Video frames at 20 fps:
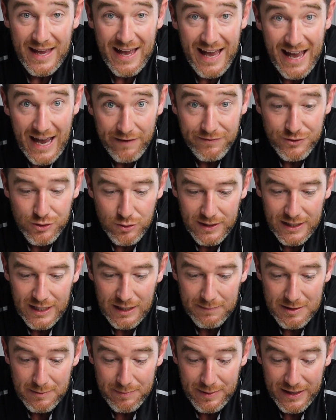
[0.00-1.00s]
After you heat
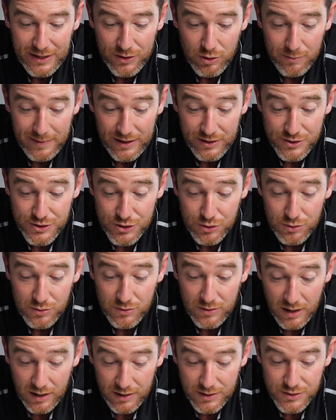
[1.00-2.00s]
up the pan to about
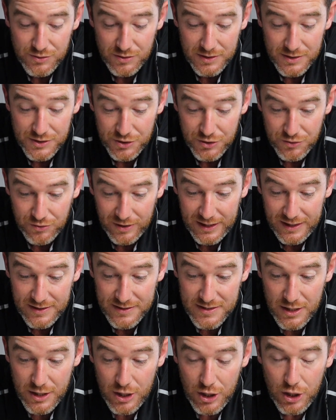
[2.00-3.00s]
200
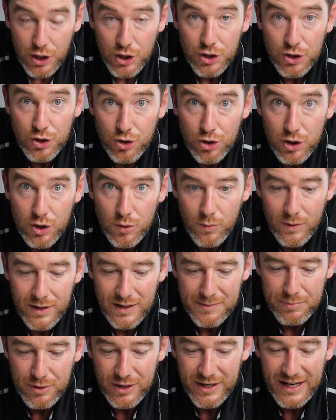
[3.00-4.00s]
degrees, you're gonna
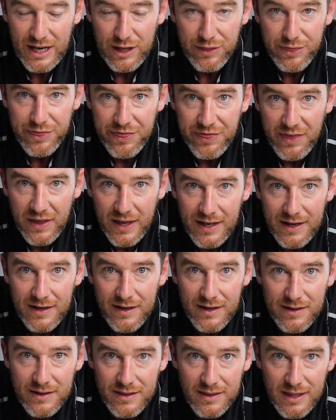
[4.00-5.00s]
wanna put a
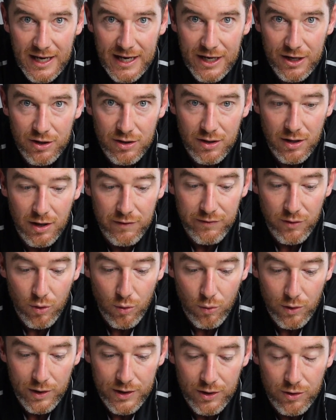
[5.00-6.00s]
thin layer of
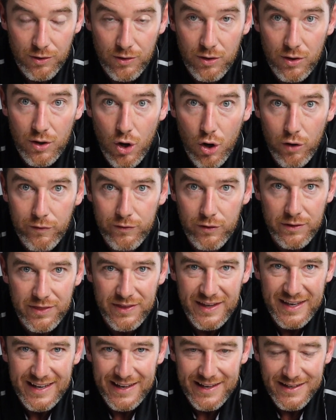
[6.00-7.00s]
oil over
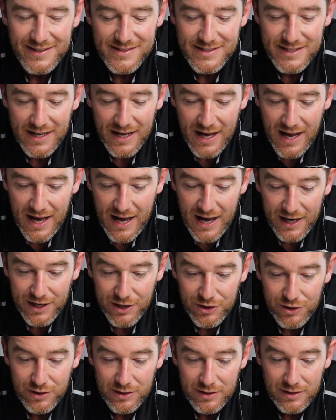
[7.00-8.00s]
the
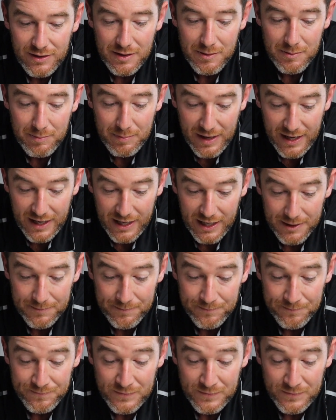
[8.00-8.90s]
entire pan.